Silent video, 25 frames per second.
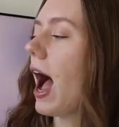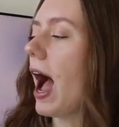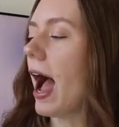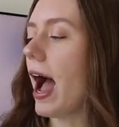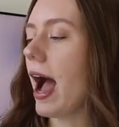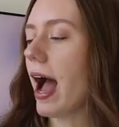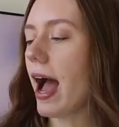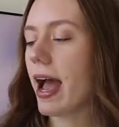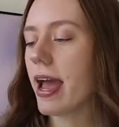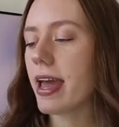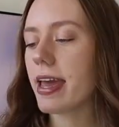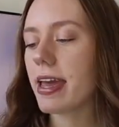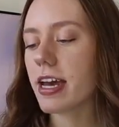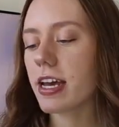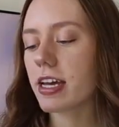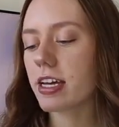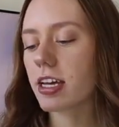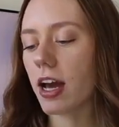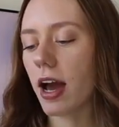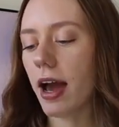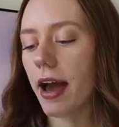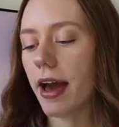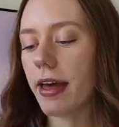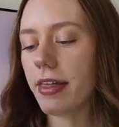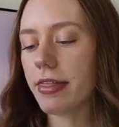I
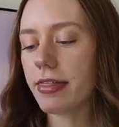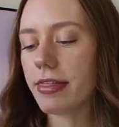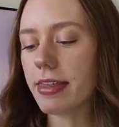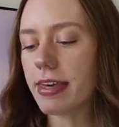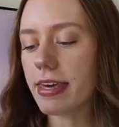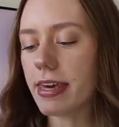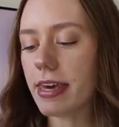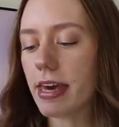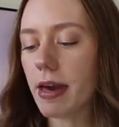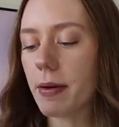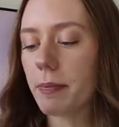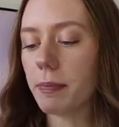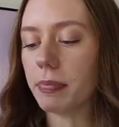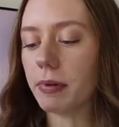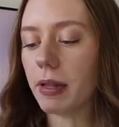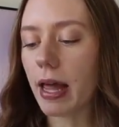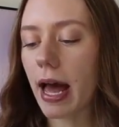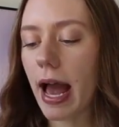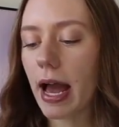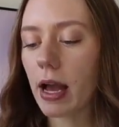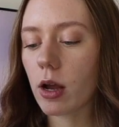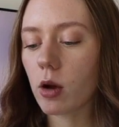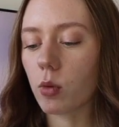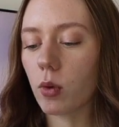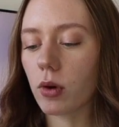got the
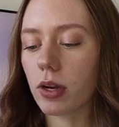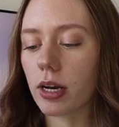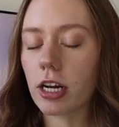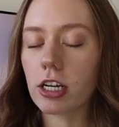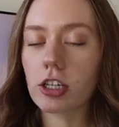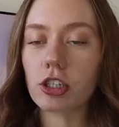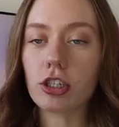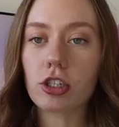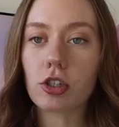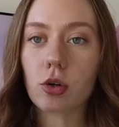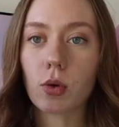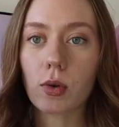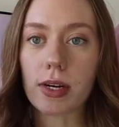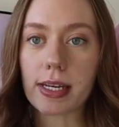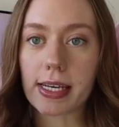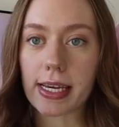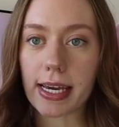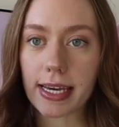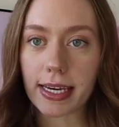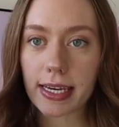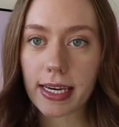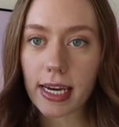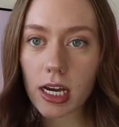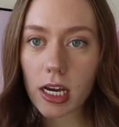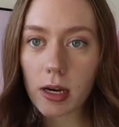black
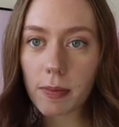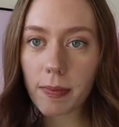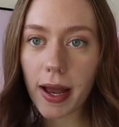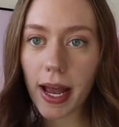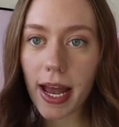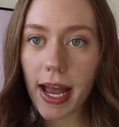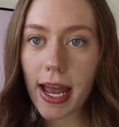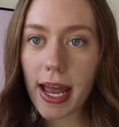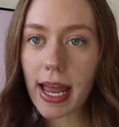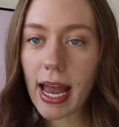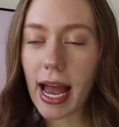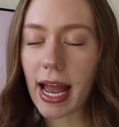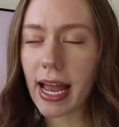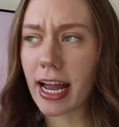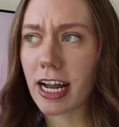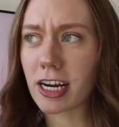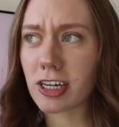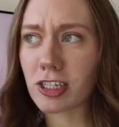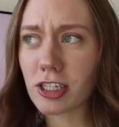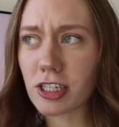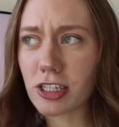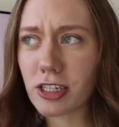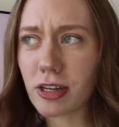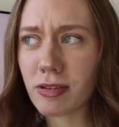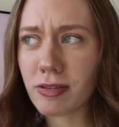128 gigabyte. I
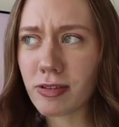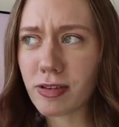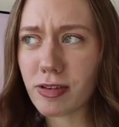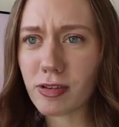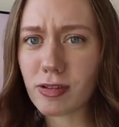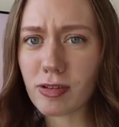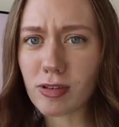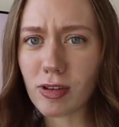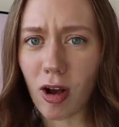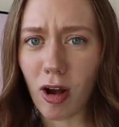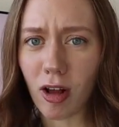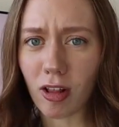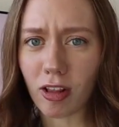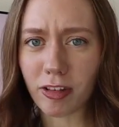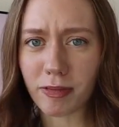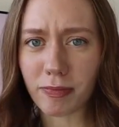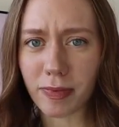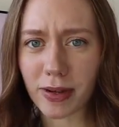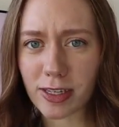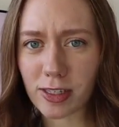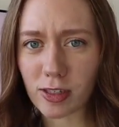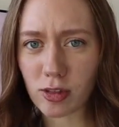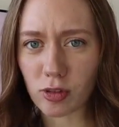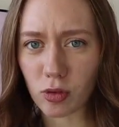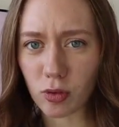actually don't use all of
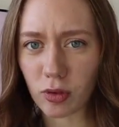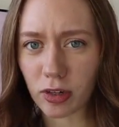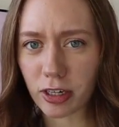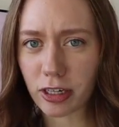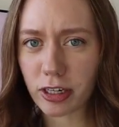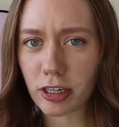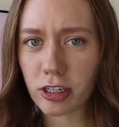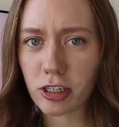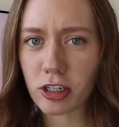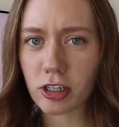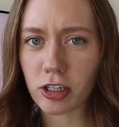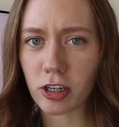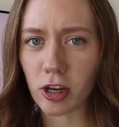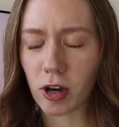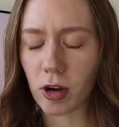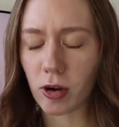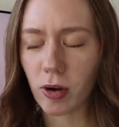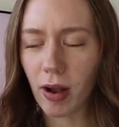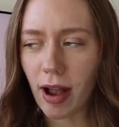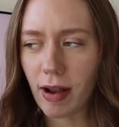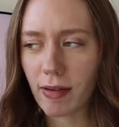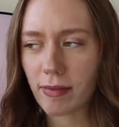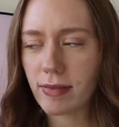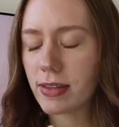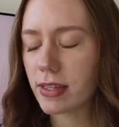my storage, so
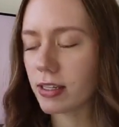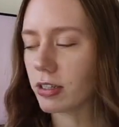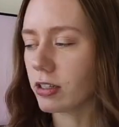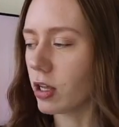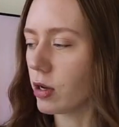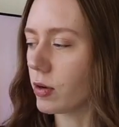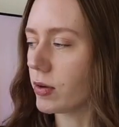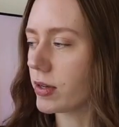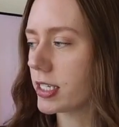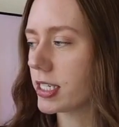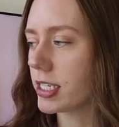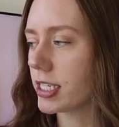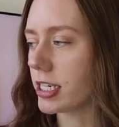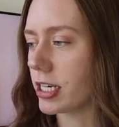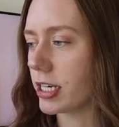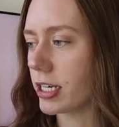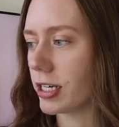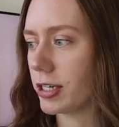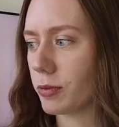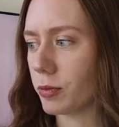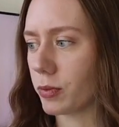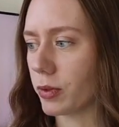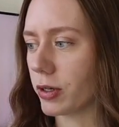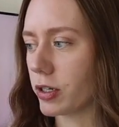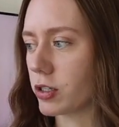having the lowest
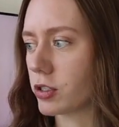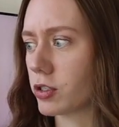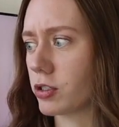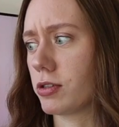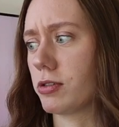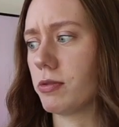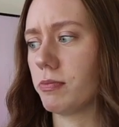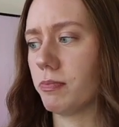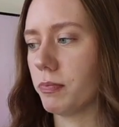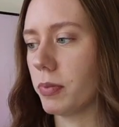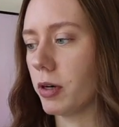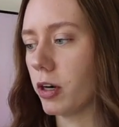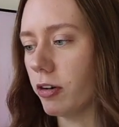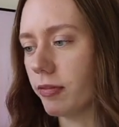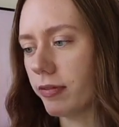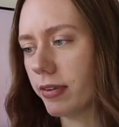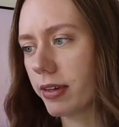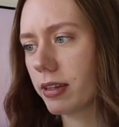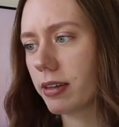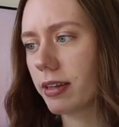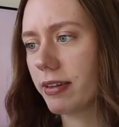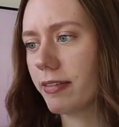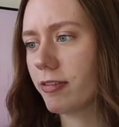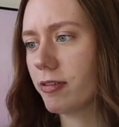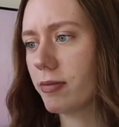tier works
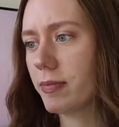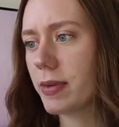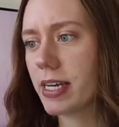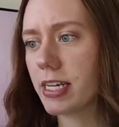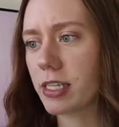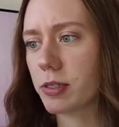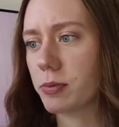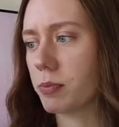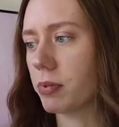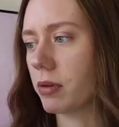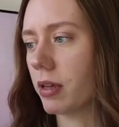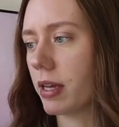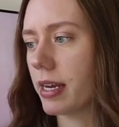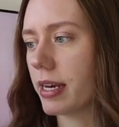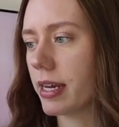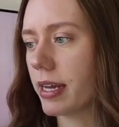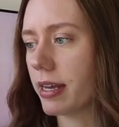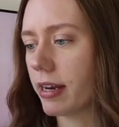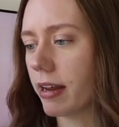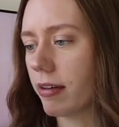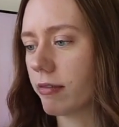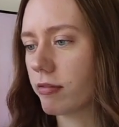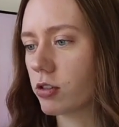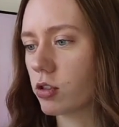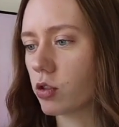perfectly for me. It's plenty
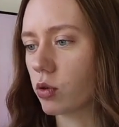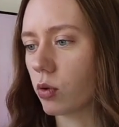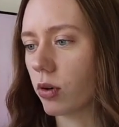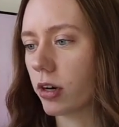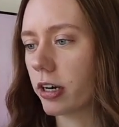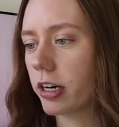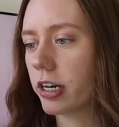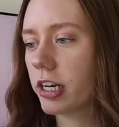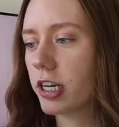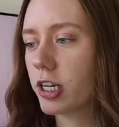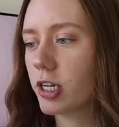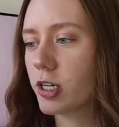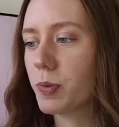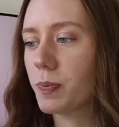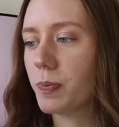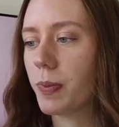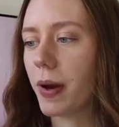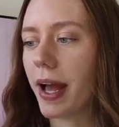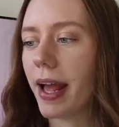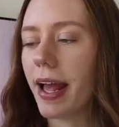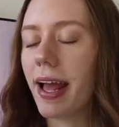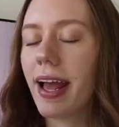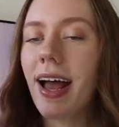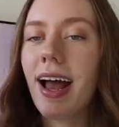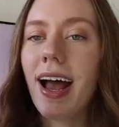enough storage,
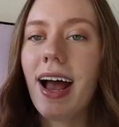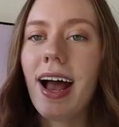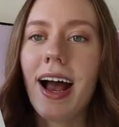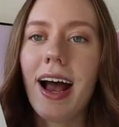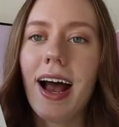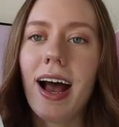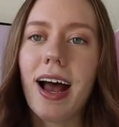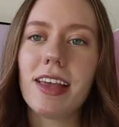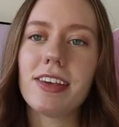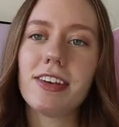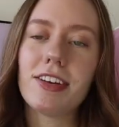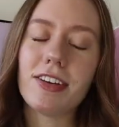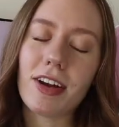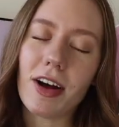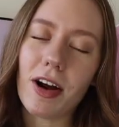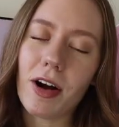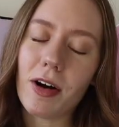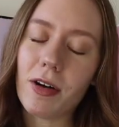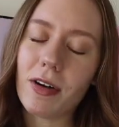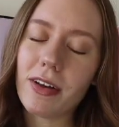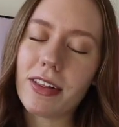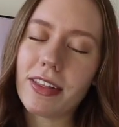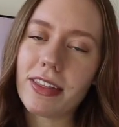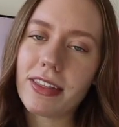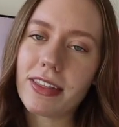but you
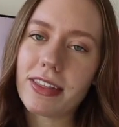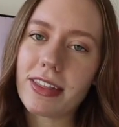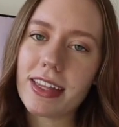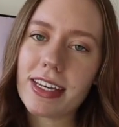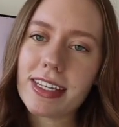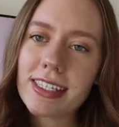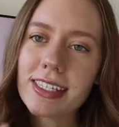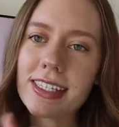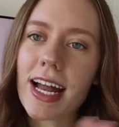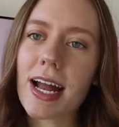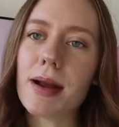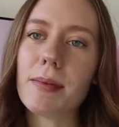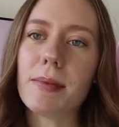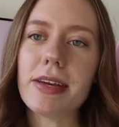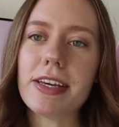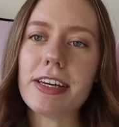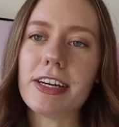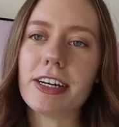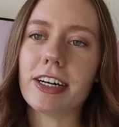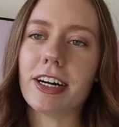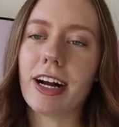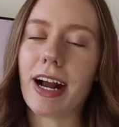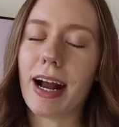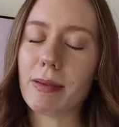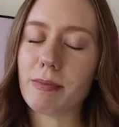know, this time of
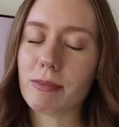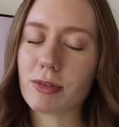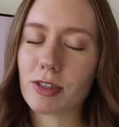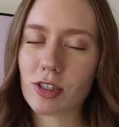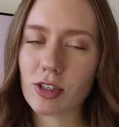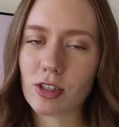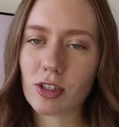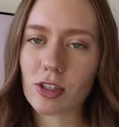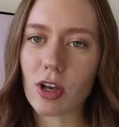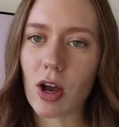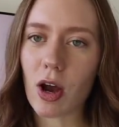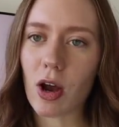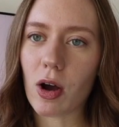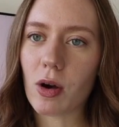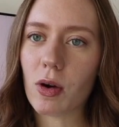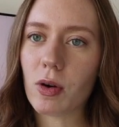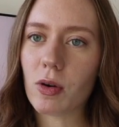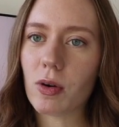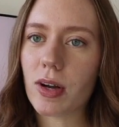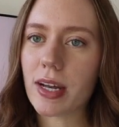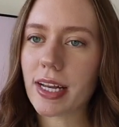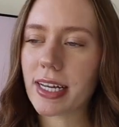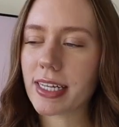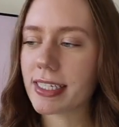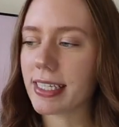year, I'm
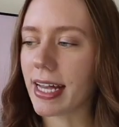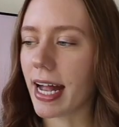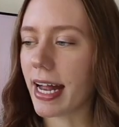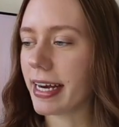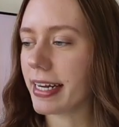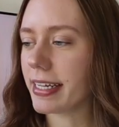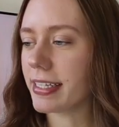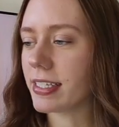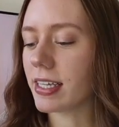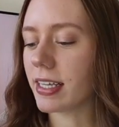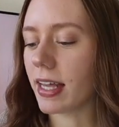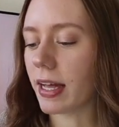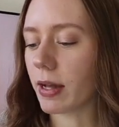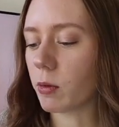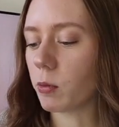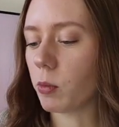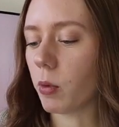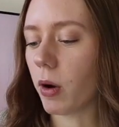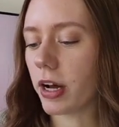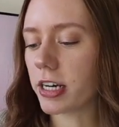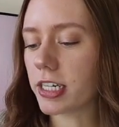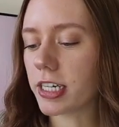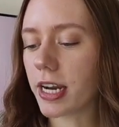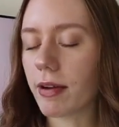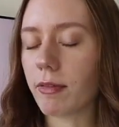so excited to
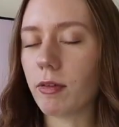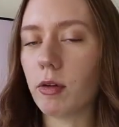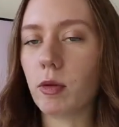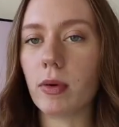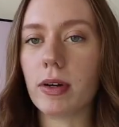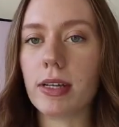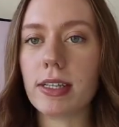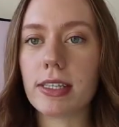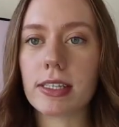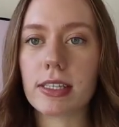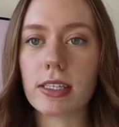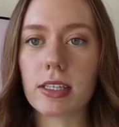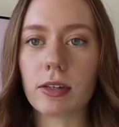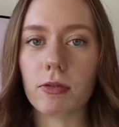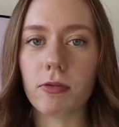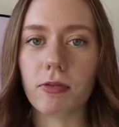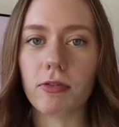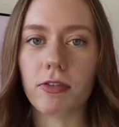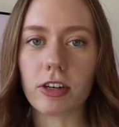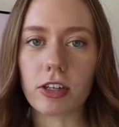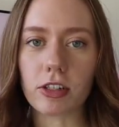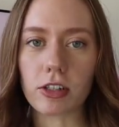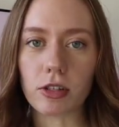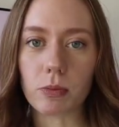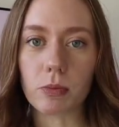watch everyone's
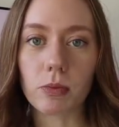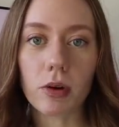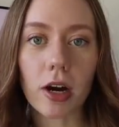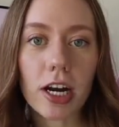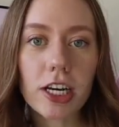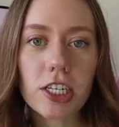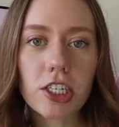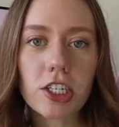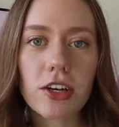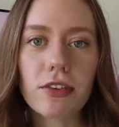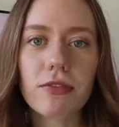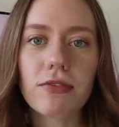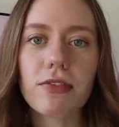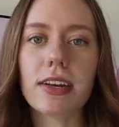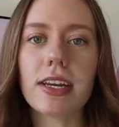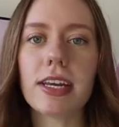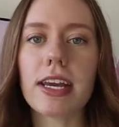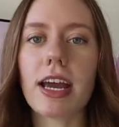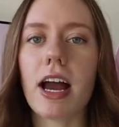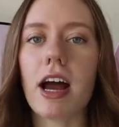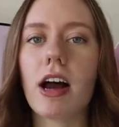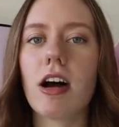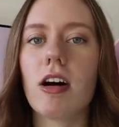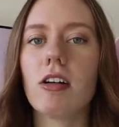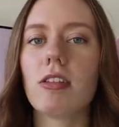first impression
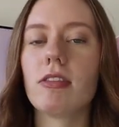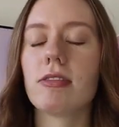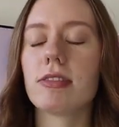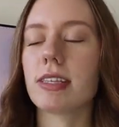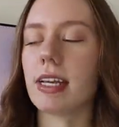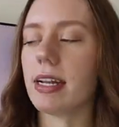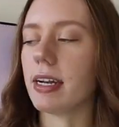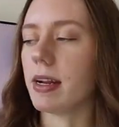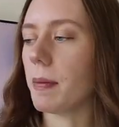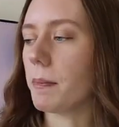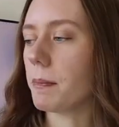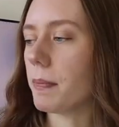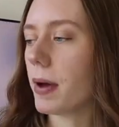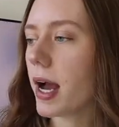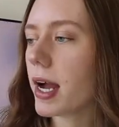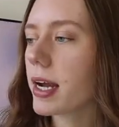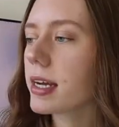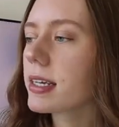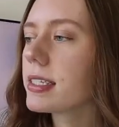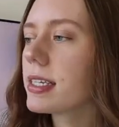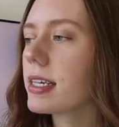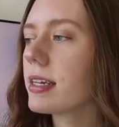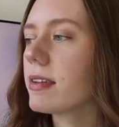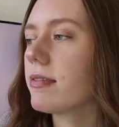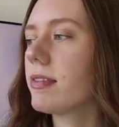videos and
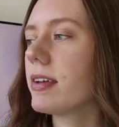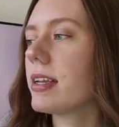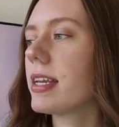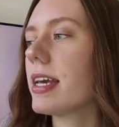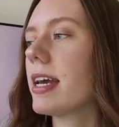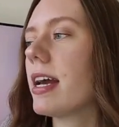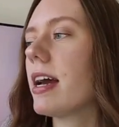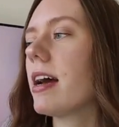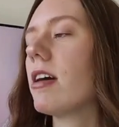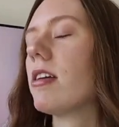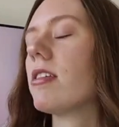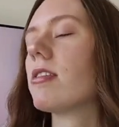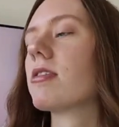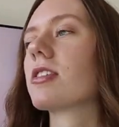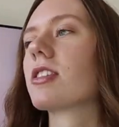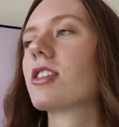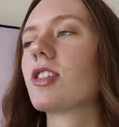unboxing videos.